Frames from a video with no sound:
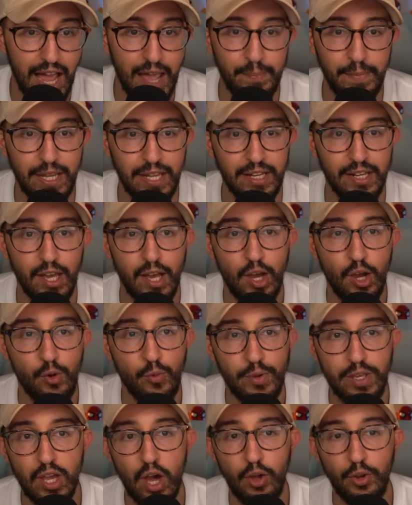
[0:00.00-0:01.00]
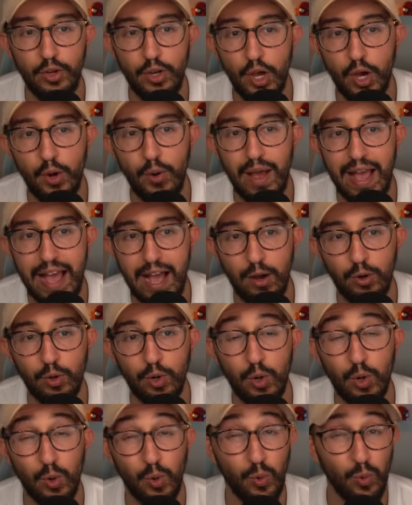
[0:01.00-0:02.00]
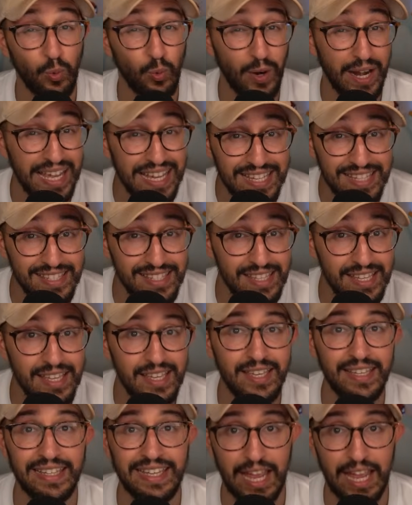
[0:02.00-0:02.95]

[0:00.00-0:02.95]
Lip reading: I mean, we all know how crazy